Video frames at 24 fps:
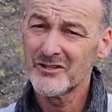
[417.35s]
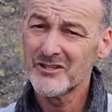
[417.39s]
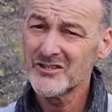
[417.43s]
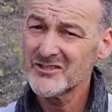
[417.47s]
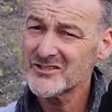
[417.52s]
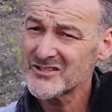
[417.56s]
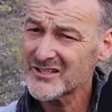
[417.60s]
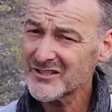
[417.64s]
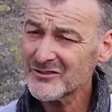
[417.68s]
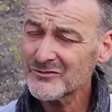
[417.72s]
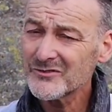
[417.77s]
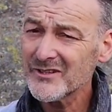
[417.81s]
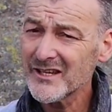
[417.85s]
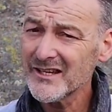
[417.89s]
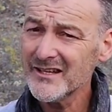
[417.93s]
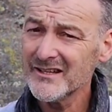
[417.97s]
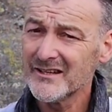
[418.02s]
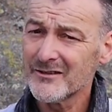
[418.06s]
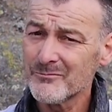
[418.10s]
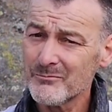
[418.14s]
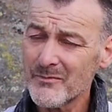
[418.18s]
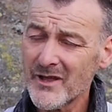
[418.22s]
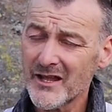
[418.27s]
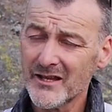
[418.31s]
You still need
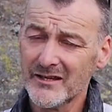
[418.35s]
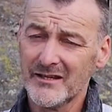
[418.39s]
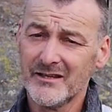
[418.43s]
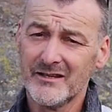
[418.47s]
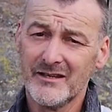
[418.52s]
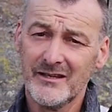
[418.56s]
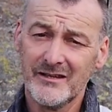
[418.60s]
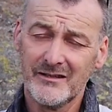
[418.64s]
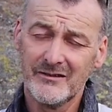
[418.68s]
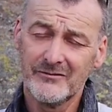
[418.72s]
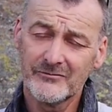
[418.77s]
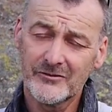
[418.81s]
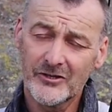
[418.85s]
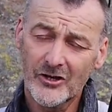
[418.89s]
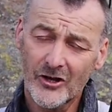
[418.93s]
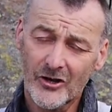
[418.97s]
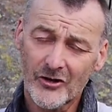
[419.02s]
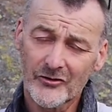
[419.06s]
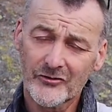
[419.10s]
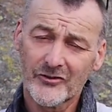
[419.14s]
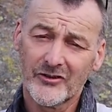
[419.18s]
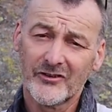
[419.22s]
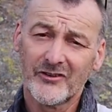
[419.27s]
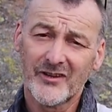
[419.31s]
a mitt. You've
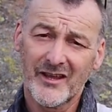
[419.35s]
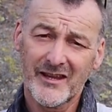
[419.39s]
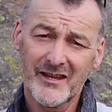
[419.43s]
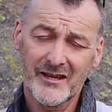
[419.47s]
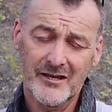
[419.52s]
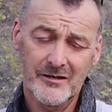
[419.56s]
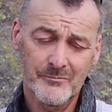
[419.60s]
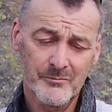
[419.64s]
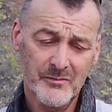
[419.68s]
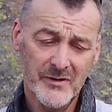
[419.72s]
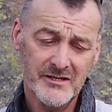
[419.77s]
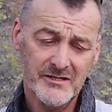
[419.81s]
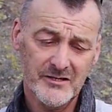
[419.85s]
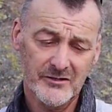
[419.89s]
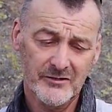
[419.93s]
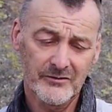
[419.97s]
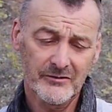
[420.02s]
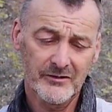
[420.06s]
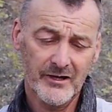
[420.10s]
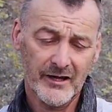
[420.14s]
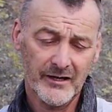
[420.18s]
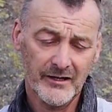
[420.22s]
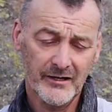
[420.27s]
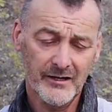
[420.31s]
got to take a mitt
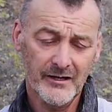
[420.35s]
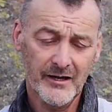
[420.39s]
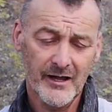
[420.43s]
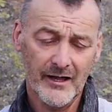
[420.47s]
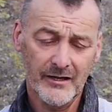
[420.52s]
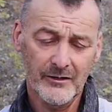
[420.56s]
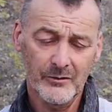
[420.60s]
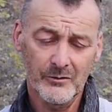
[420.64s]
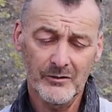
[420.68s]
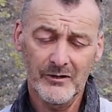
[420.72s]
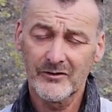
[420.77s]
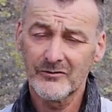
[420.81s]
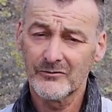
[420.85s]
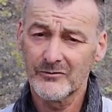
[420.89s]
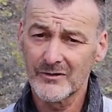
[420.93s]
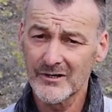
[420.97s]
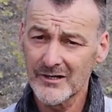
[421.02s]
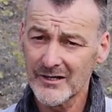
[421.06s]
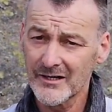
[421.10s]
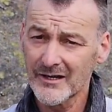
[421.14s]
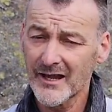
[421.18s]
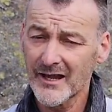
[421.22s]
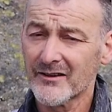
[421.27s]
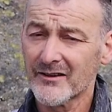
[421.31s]
on Aconcagua. It
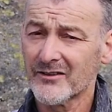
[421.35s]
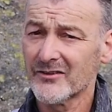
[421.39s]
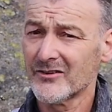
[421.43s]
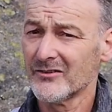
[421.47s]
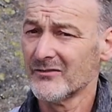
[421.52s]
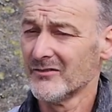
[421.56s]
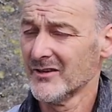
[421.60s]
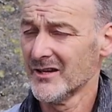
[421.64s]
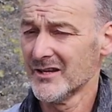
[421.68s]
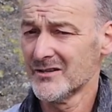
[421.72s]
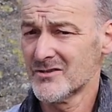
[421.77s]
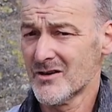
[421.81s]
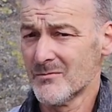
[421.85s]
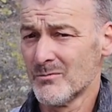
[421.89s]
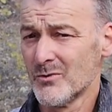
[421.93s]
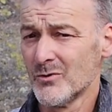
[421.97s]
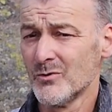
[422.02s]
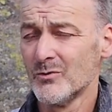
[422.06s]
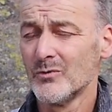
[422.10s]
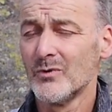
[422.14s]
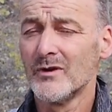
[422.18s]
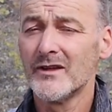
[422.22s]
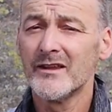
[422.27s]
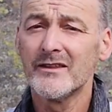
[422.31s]
really severe
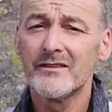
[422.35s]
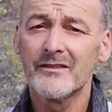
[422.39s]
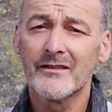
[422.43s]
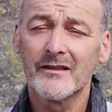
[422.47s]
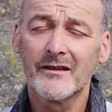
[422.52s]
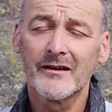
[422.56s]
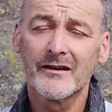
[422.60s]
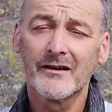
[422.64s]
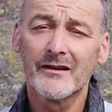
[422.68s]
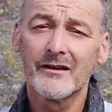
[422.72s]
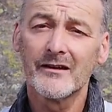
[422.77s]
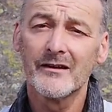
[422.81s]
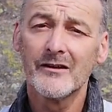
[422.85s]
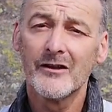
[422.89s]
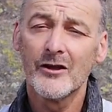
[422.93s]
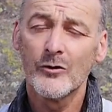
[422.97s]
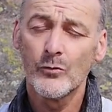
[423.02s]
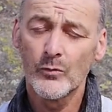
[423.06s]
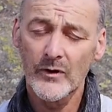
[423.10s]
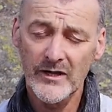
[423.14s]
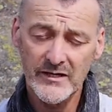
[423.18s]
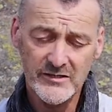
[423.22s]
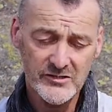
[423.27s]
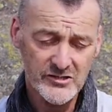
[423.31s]
trouble with
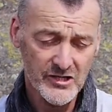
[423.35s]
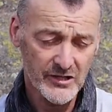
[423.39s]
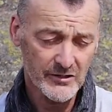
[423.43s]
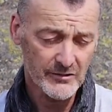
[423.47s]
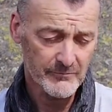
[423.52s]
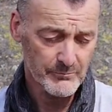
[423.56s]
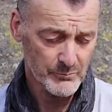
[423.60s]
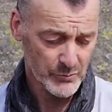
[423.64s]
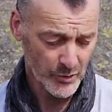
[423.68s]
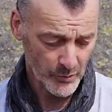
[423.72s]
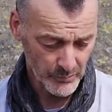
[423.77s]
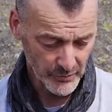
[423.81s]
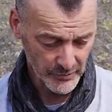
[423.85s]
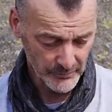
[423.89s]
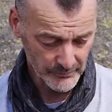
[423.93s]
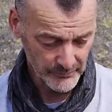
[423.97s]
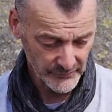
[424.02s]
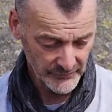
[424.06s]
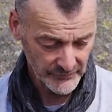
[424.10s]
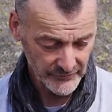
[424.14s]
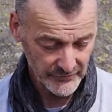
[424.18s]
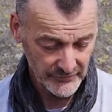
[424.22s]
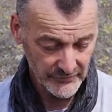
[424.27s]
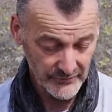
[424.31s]
wind chill
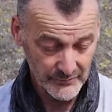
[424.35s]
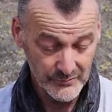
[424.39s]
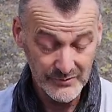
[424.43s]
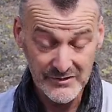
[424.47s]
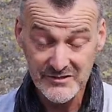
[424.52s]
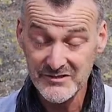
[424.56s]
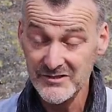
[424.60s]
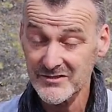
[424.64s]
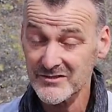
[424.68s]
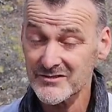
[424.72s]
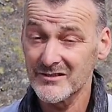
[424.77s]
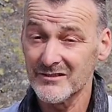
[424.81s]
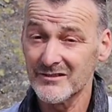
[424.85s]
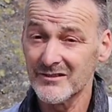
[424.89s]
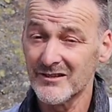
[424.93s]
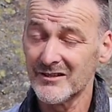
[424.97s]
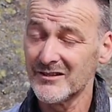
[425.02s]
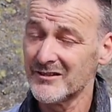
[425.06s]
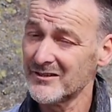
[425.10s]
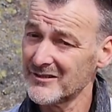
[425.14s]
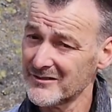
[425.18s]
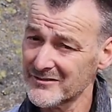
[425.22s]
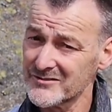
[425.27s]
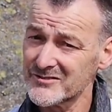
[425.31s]
problems, which are
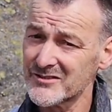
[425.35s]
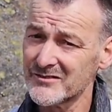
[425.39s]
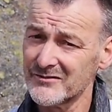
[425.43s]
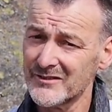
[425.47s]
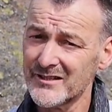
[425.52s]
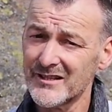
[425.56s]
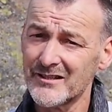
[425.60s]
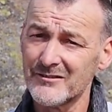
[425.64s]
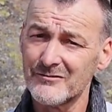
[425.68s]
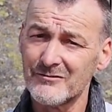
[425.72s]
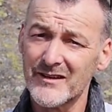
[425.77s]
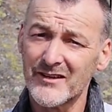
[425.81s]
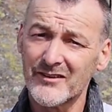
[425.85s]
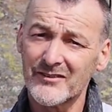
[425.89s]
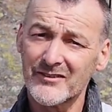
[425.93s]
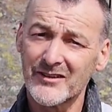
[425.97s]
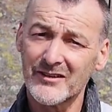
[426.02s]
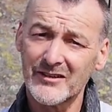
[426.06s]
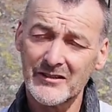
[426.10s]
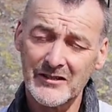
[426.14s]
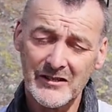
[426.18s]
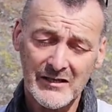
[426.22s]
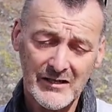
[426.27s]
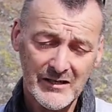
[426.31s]
a severe risk
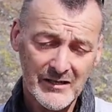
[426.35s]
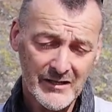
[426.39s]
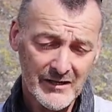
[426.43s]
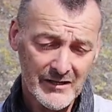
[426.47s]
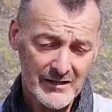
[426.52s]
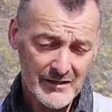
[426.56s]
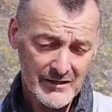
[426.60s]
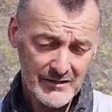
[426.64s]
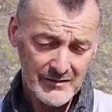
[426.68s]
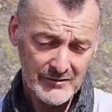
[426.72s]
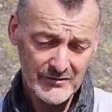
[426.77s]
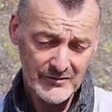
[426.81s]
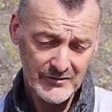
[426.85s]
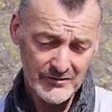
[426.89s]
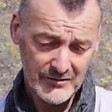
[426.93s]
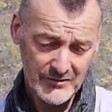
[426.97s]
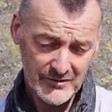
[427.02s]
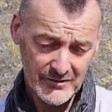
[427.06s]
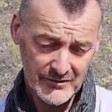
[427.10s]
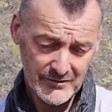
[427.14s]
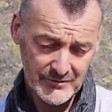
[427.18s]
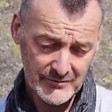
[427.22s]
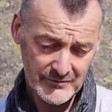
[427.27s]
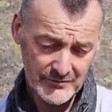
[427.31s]

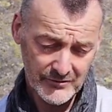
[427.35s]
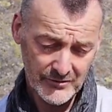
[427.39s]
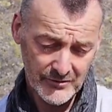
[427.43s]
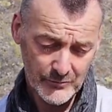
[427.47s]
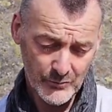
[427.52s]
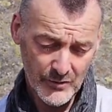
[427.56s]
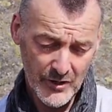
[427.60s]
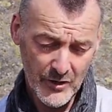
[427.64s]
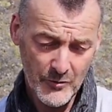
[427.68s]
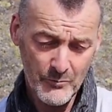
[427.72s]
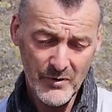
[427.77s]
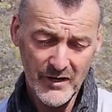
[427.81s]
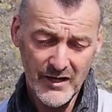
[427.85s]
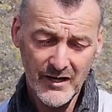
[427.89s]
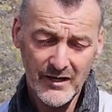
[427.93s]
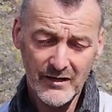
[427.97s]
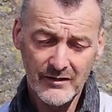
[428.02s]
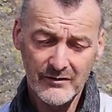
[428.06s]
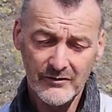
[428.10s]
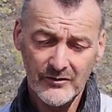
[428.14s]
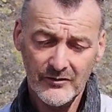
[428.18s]
to your well-being.